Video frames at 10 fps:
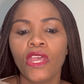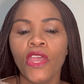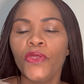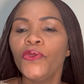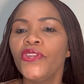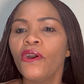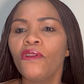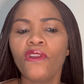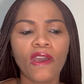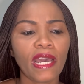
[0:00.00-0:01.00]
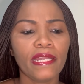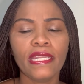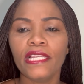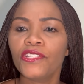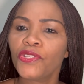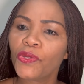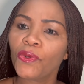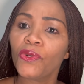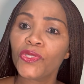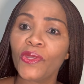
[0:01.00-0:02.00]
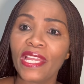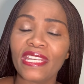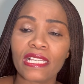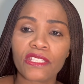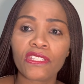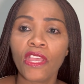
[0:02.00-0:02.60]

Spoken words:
You no longer need to go to IEN'S.